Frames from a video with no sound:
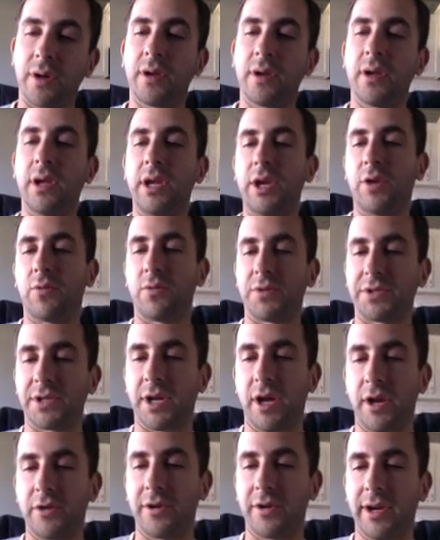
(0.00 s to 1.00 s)
equals
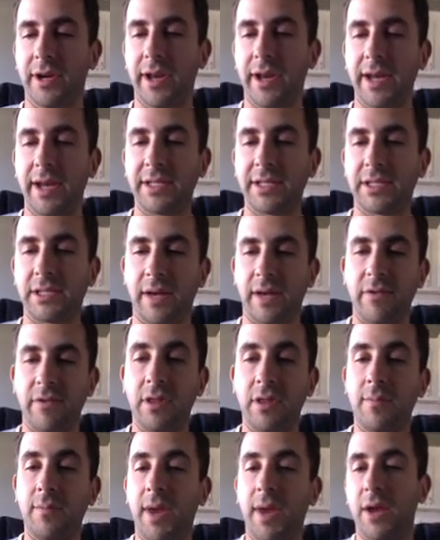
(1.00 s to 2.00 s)

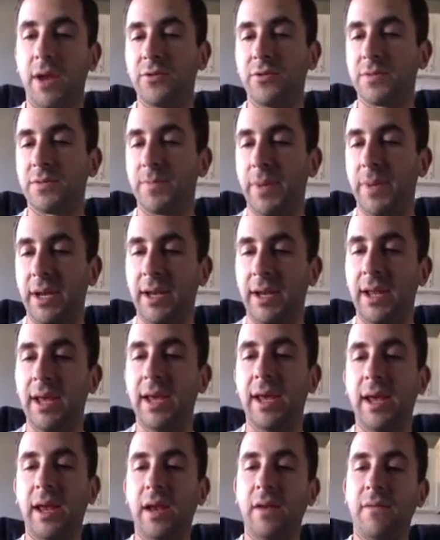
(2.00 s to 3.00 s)
187, the man who's been
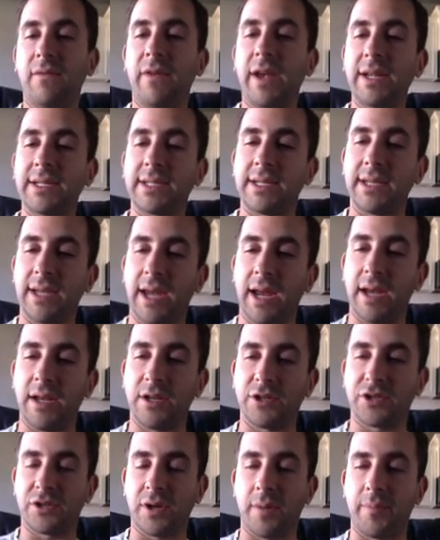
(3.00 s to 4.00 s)

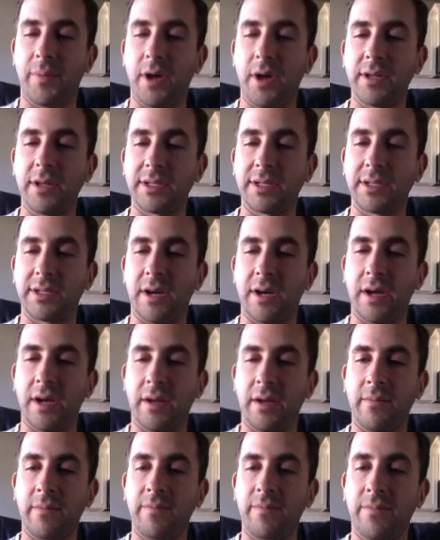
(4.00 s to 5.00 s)
investigating Trump all this
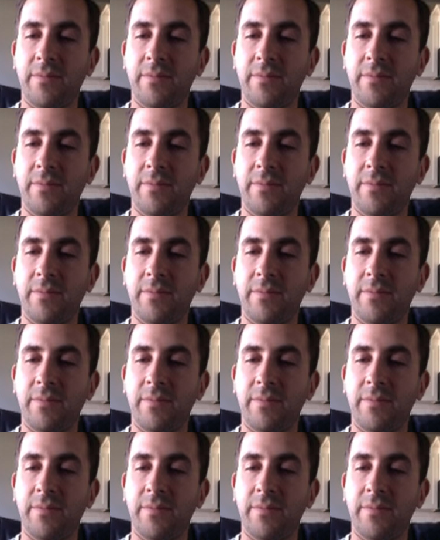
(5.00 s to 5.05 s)
time.